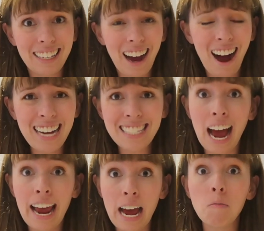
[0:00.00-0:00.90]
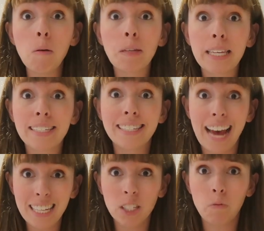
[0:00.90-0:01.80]
Guys, I am
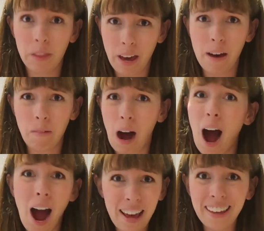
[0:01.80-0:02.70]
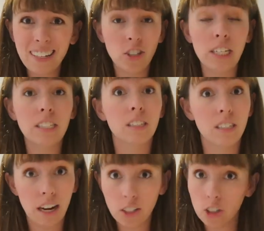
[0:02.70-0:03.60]
obsessed with Ember. I think she is
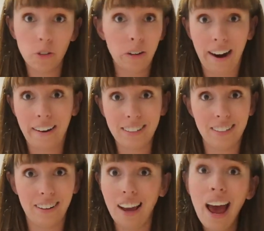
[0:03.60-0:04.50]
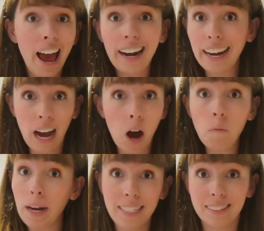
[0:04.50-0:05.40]
such a cool character, and I
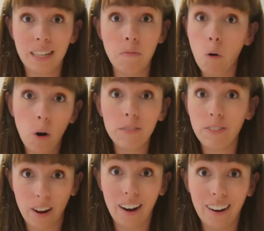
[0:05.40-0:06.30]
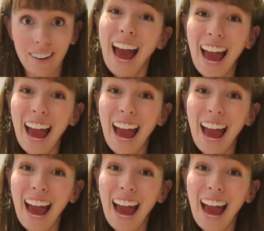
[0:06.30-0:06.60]
can't wait to see more of her.